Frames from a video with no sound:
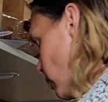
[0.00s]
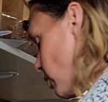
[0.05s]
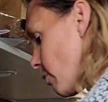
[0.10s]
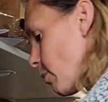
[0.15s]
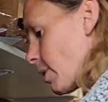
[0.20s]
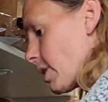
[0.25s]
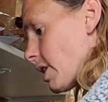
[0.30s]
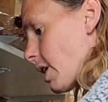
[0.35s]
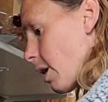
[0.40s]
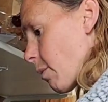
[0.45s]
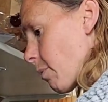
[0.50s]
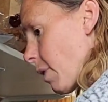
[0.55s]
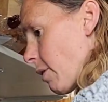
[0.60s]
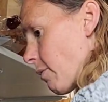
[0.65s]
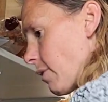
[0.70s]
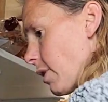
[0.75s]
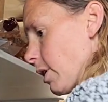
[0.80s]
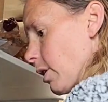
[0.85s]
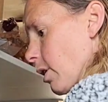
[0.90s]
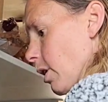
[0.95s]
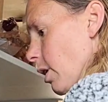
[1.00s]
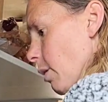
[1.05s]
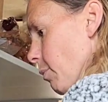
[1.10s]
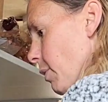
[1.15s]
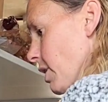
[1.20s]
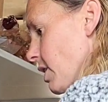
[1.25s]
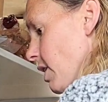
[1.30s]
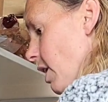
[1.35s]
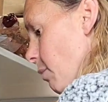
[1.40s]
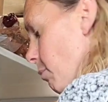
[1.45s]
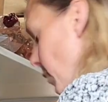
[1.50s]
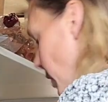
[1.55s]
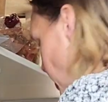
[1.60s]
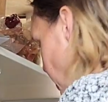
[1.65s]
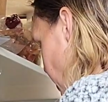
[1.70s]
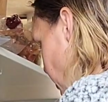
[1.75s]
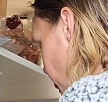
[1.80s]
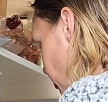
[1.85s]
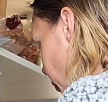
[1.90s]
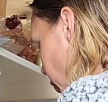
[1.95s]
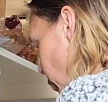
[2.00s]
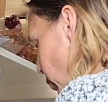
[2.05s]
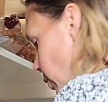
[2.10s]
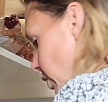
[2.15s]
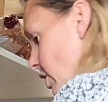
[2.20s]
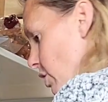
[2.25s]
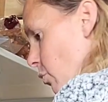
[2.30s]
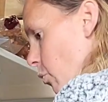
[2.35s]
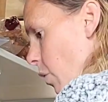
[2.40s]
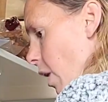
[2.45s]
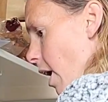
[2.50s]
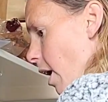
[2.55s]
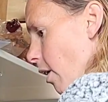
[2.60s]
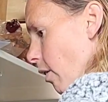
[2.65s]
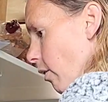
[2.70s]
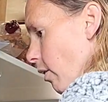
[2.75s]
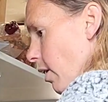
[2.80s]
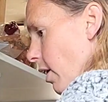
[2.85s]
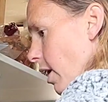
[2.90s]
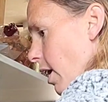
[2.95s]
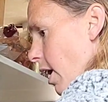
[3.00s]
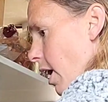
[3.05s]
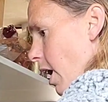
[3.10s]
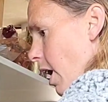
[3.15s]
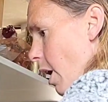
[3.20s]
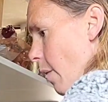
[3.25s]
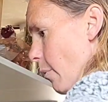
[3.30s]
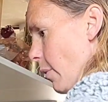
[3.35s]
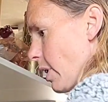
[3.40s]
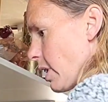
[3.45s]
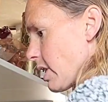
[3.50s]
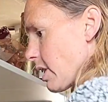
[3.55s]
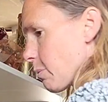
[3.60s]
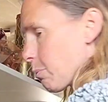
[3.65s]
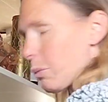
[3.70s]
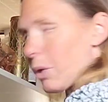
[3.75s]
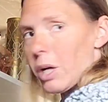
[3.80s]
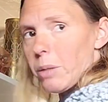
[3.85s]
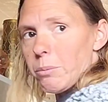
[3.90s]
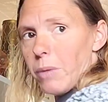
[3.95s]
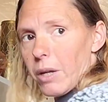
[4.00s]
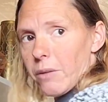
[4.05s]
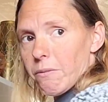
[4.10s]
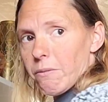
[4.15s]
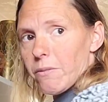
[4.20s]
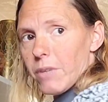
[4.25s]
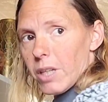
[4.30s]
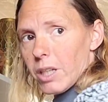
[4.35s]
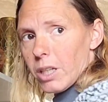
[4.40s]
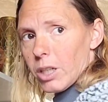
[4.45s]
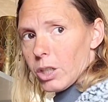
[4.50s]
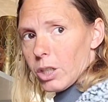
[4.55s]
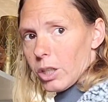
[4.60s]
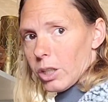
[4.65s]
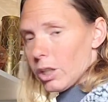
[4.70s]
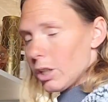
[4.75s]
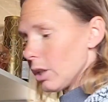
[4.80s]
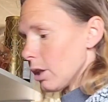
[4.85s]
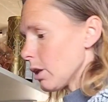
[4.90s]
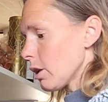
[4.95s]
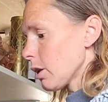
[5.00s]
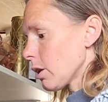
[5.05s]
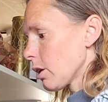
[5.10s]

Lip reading: So I'm gonna take my vinegar and I'm gonna take my spoon as well. I'm gonna spread my vinegar